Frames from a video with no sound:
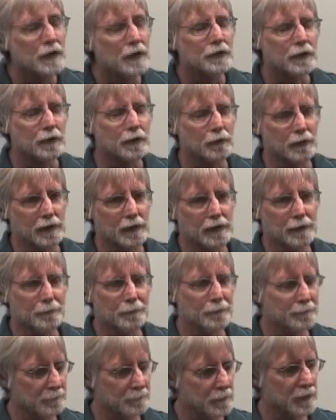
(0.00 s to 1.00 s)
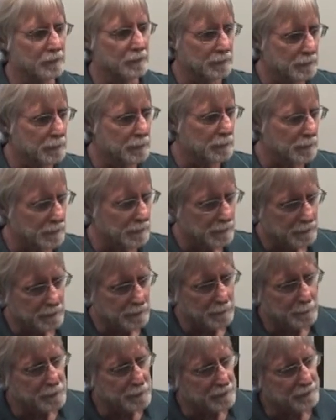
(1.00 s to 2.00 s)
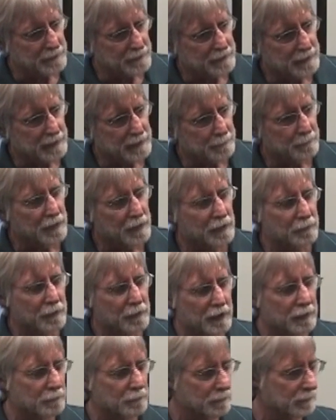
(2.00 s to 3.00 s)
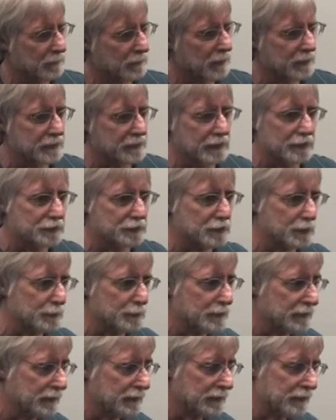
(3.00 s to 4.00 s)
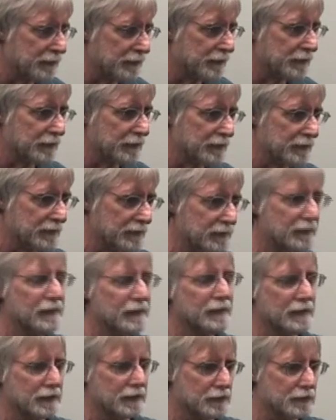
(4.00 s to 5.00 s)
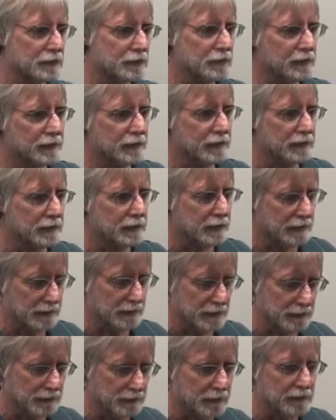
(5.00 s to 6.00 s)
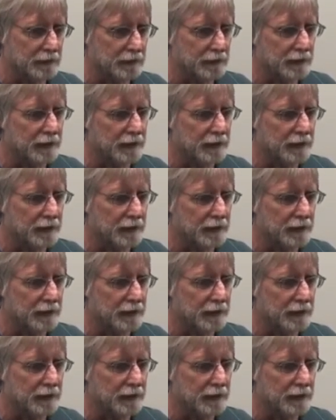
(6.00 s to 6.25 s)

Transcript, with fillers: So, um, well, observing time, uh, our, our, telescopes in Arizona, in Chile, and now in